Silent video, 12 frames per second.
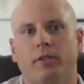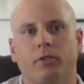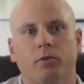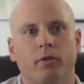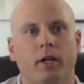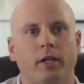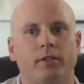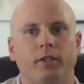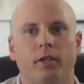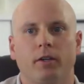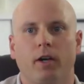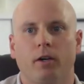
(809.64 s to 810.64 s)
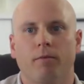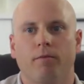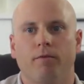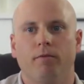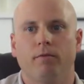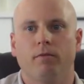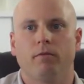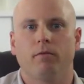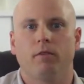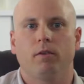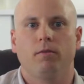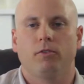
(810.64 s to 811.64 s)
of the children I see are, are
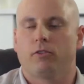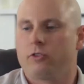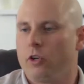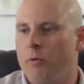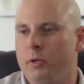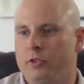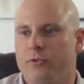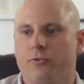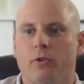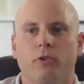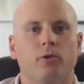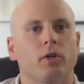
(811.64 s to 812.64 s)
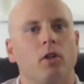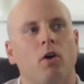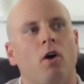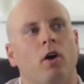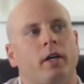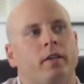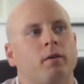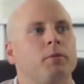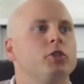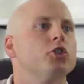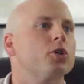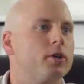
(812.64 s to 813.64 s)
so much further along in their
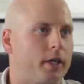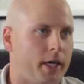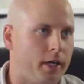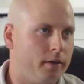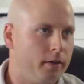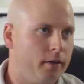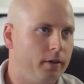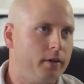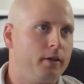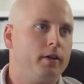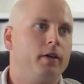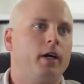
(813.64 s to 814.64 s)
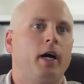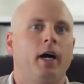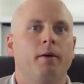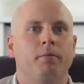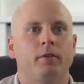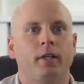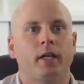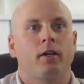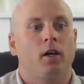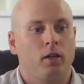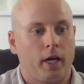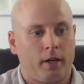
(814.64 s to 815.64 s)
maturity um, than
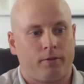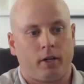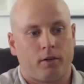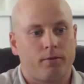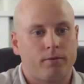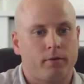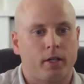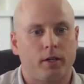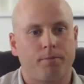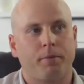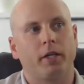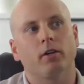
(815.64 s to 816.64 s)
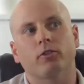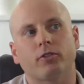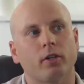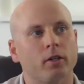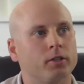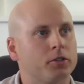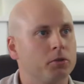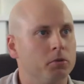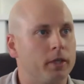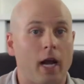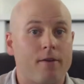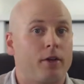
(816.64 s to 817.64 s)
a lot of their, their peers that are in
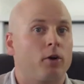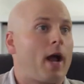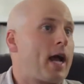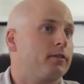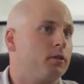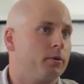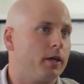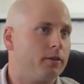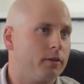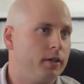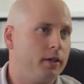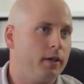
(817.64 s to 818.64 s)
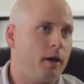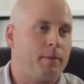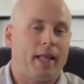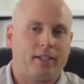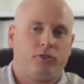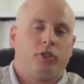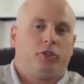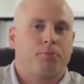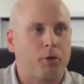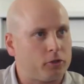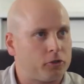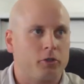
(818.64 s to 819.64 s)
school that I've interacted with. I mean, that's just a
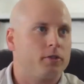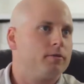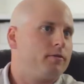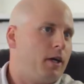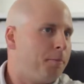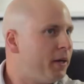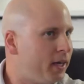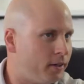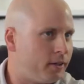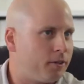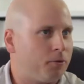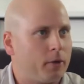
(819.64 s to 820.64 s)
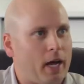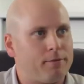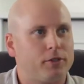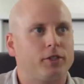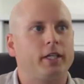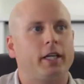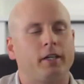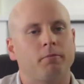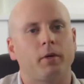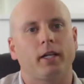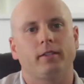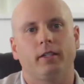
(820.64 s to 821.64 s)
personal opinion of what I've
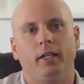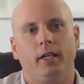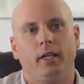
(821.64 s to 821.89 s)
seen, but